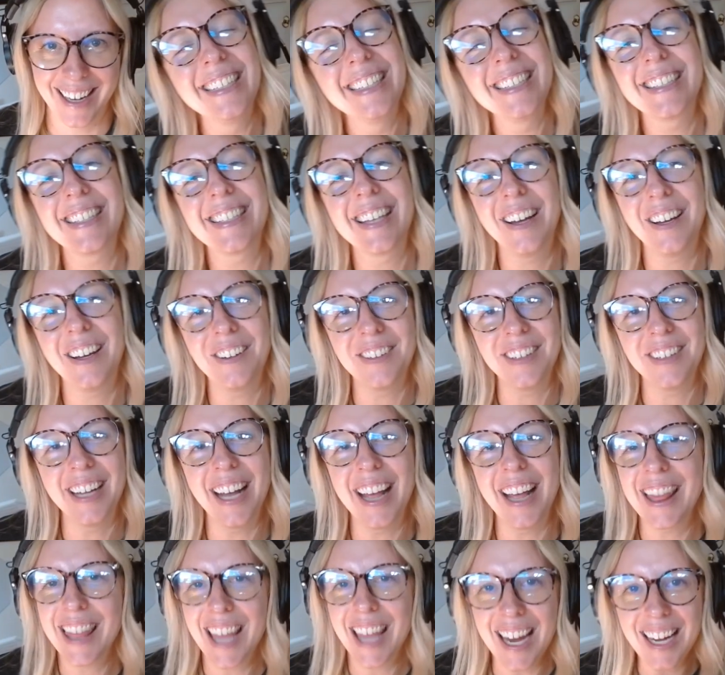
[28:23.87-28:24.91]
So
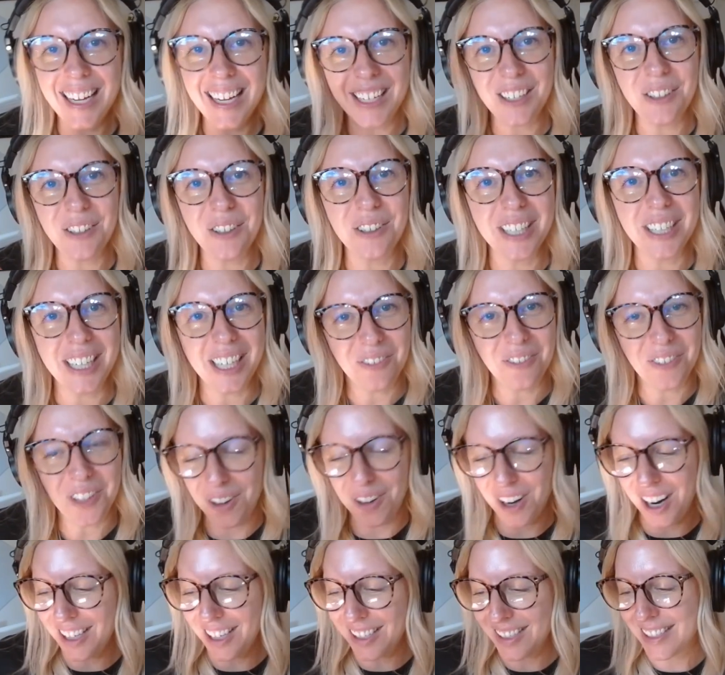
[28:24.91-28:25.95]
thank you if you
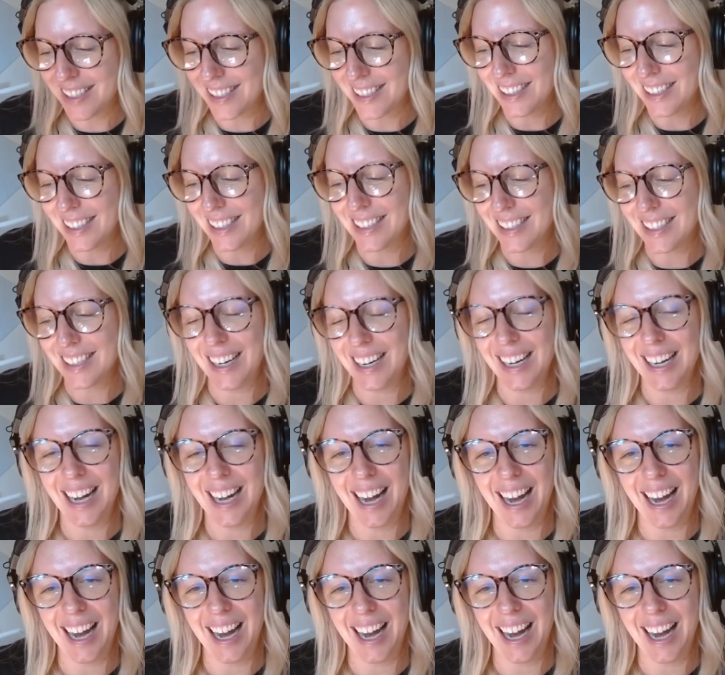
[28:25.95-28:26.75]
are still listening.